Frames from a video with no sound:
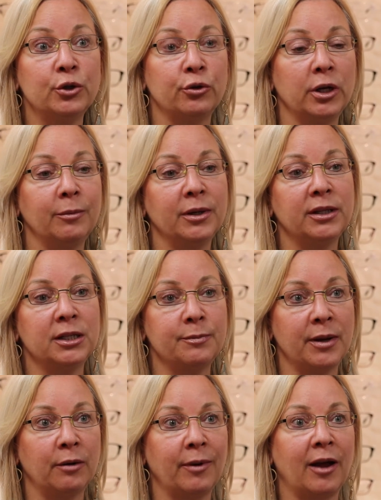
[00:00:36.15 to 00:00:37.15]
treatment that's
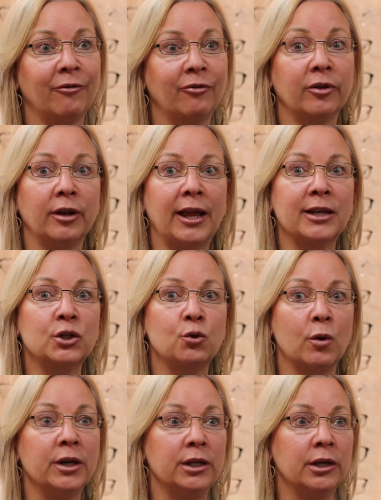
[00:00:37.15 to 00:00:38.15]
been around for the last
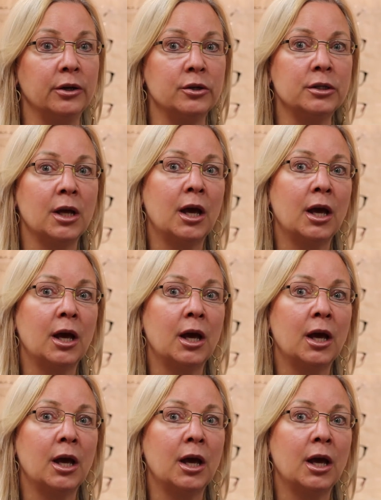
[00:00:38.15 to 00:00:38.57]
20 years,